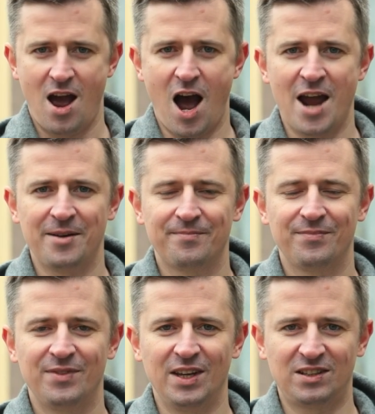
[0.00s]
Hi,
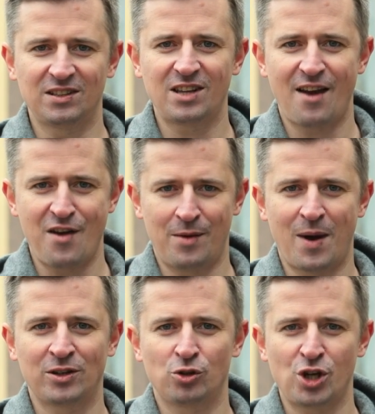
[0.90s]
this is Yevhen
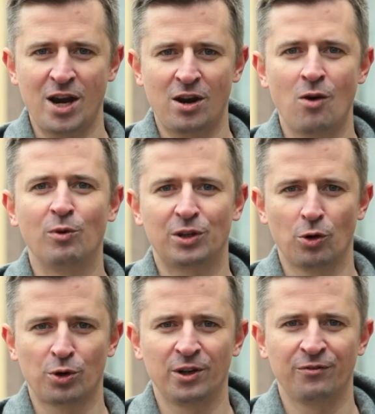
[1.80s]
Matyushenko with
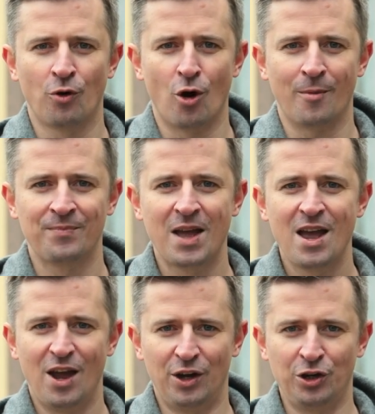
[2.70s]
Ukrinform,
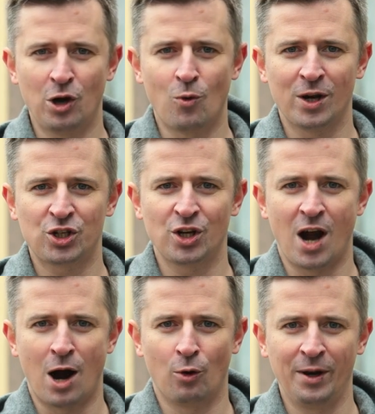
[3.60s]
and you're watching
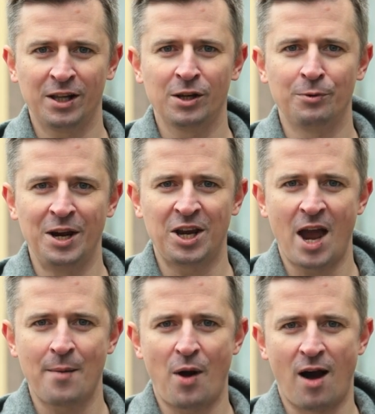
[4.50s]
our weekly
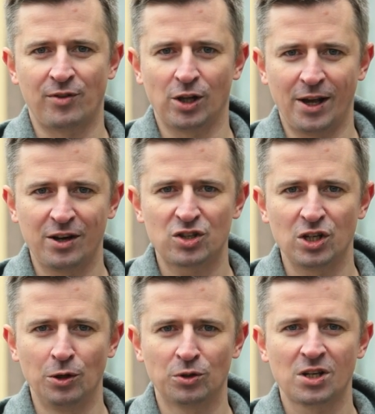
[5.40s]
recap of the
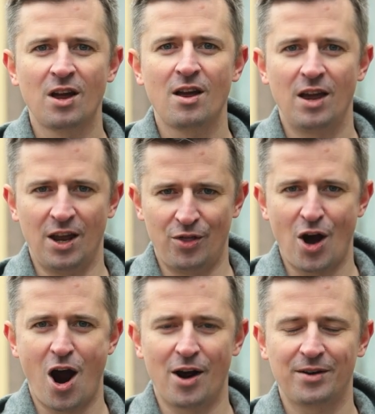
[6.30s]
latest news in
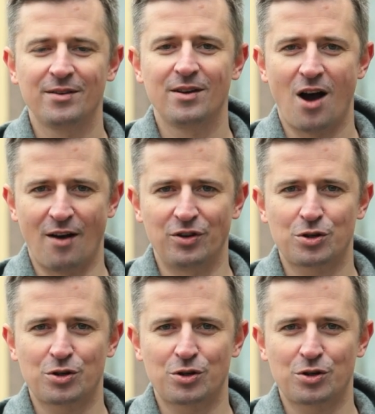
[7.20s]
the heart of